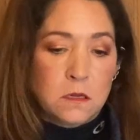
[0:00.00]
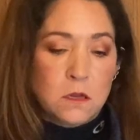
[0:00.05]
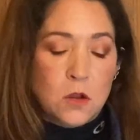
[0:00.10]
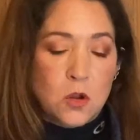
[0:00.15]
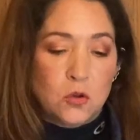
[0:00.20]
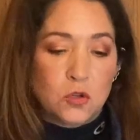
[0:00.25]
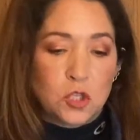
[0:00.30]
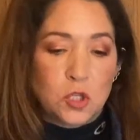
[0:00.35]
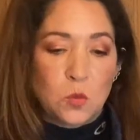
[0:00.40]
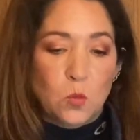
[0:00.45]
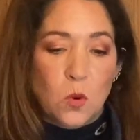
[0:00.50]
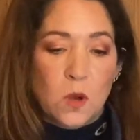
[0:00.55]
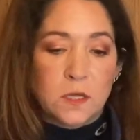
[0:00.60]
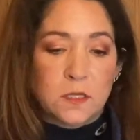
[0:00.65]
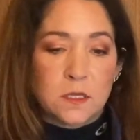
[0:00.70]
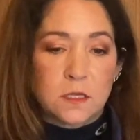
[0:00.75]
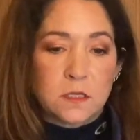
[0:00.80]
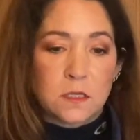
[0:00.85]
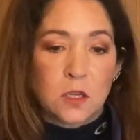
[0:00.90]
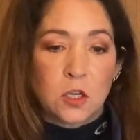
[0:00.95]
she
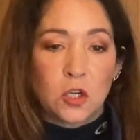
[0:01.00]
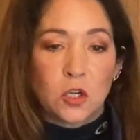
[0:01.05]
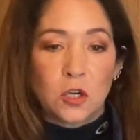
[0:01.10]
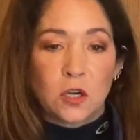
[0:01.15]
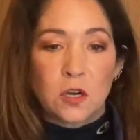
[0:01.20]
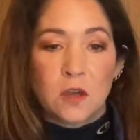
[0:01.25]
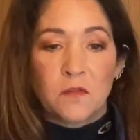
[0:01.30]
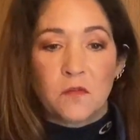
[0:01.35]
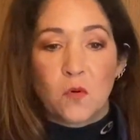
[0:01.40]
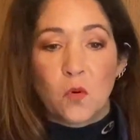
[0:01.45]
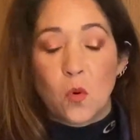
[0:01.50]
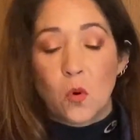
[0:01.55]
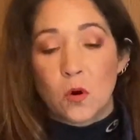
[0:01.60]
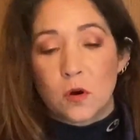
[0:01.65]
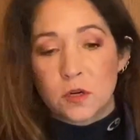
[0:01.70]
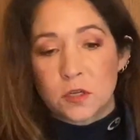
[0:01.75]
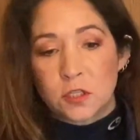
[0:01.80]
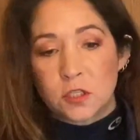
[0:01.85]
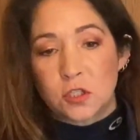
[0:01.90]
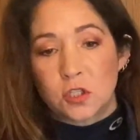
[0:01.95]
wasn't a good enough
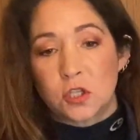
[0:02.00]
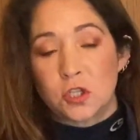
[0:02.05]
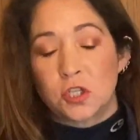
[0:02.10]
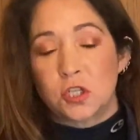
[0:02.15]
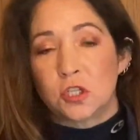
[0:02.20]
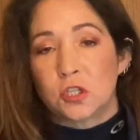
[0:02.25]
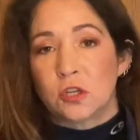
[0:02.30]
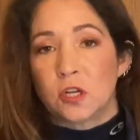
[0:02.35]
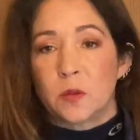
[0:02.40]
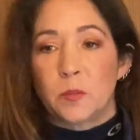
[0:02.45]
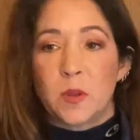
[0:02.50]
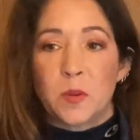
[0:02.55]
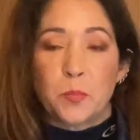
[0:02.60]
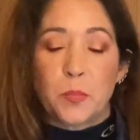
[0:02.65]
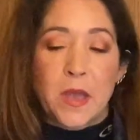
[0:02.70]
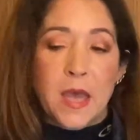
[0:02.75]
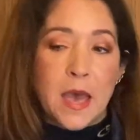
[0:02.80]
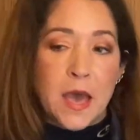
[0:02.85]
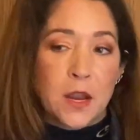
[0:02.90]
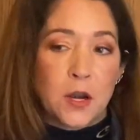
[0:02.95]
horse. She should have been
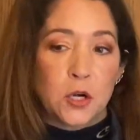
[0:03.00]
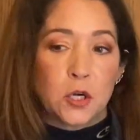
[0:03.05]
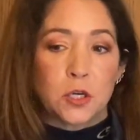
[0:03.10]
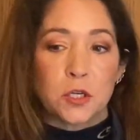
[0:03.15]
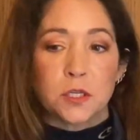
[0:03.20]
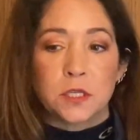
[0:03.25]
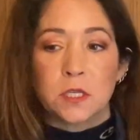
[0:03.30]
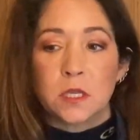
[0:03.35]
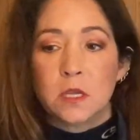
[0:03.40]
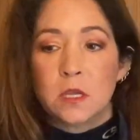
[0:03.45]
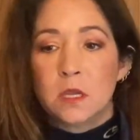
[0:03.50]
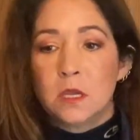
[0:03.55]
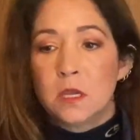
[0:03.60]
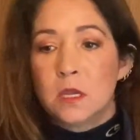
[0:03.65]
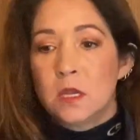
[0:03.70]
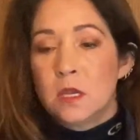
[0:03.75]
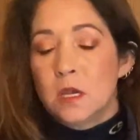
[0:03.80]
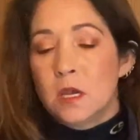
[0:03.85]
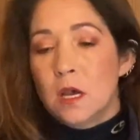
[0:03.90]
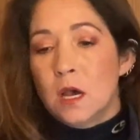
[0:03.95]
patterned.
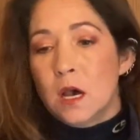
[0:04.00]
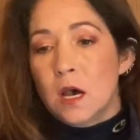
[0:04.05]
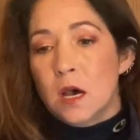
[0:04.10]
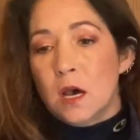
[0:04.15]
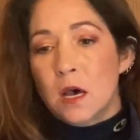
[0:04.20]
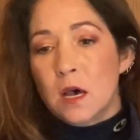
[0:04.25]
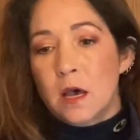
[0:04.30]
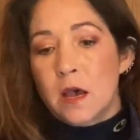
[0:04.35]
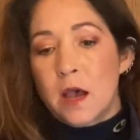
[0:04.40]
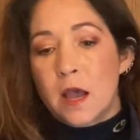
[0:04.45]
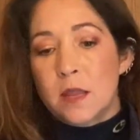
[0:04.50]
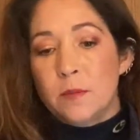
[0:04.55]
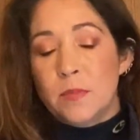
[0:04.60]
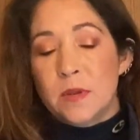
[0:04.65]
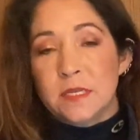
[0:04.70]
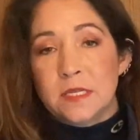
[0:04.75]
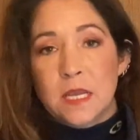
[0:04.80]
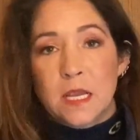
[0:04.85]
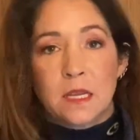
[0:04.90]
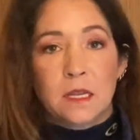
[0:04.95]
I'd
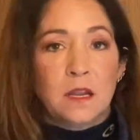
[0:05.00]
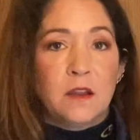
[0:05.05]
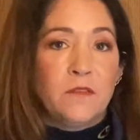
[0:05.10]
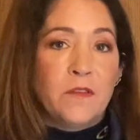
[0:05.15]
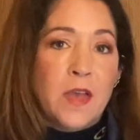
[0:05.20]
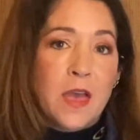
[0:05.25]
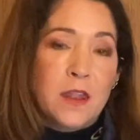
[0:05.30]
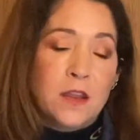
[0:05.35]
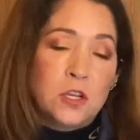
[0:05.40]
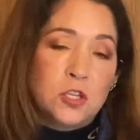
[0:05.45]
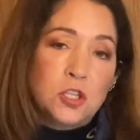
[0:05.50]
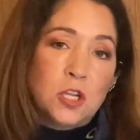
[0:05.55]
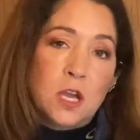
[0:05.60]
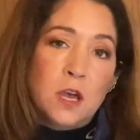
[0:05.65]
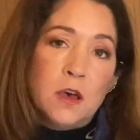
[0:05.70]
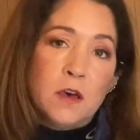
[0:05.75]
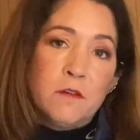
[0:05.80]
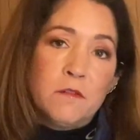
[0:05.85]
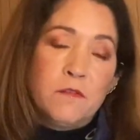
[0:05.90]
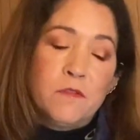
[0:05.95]
been taken advantage
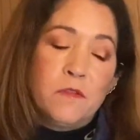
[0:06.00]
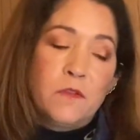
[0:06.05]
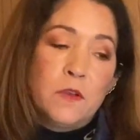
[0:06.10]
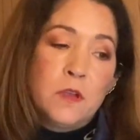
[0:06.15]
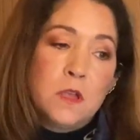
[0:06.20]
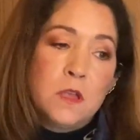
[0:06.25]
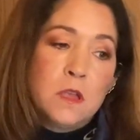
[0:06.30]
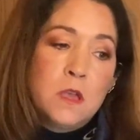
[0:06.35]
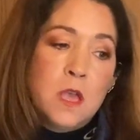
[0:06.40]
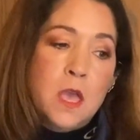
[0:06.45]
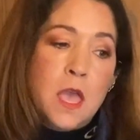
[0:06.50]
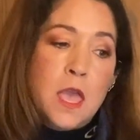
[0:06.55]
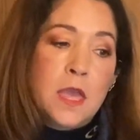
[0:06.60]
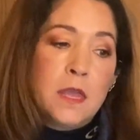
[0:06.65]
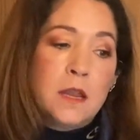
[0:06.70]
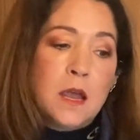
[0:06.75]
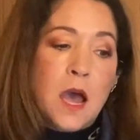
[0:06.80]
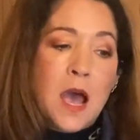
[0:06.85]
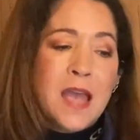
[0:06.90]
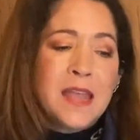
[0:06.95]
of.
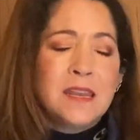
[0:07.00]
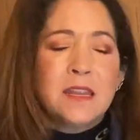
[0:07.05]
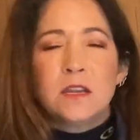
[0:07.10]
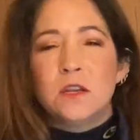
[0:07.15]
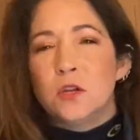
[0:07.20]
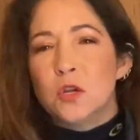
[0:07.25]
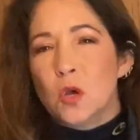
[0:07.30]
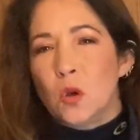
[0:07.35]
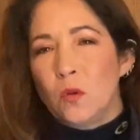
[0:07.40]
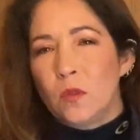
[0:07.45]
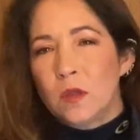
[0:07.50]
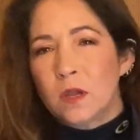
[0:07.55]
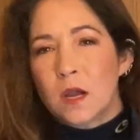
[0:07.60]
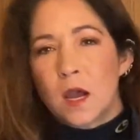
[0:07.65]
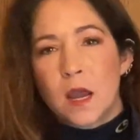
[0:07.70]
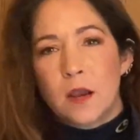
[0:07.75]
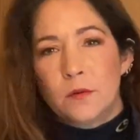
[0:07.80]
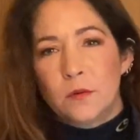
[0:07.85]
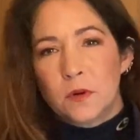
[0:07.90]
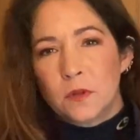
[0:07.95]
And I didn't know the
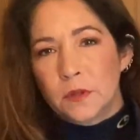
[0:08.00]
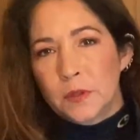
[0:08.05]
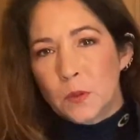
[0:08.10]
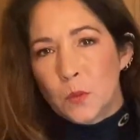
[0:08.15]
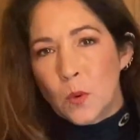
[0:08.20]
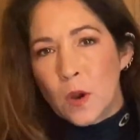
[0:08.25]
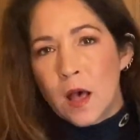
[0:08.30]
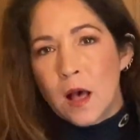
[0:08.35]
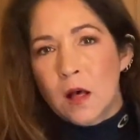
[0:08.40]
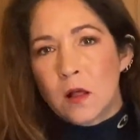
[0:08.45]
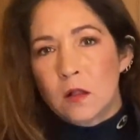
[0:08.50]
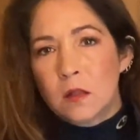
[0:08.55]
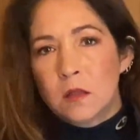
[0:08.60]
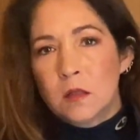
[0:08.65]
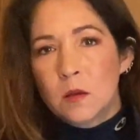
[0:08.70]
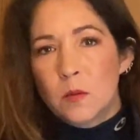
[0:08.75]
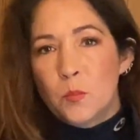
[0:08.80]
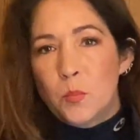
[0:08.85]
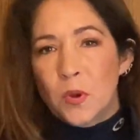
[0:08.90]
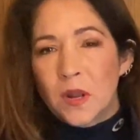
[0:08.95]
guy really well,
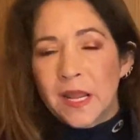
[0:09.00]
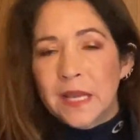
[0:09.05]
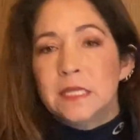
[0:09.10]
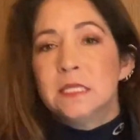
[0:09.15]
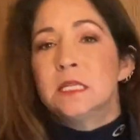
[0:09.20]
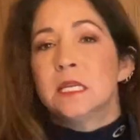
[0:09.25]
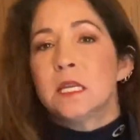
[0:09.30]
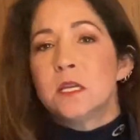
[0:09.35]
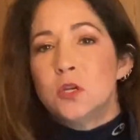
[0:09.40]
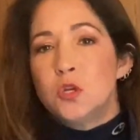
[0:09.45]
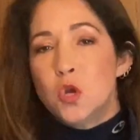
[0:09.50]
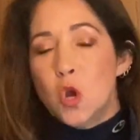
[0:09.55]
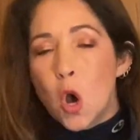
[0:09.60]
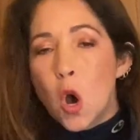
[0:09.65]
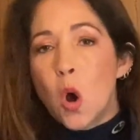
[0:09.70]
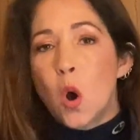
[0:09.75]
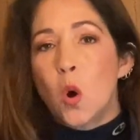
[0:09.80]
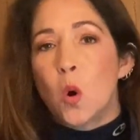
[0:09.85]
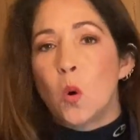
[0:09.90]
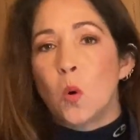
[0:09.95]
but I did
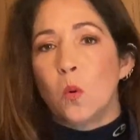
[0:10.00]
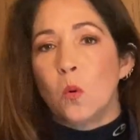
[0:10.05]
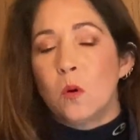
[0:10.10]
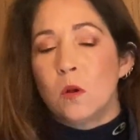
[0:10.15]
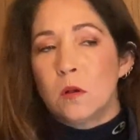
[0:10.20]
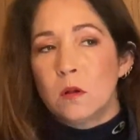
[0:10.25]
know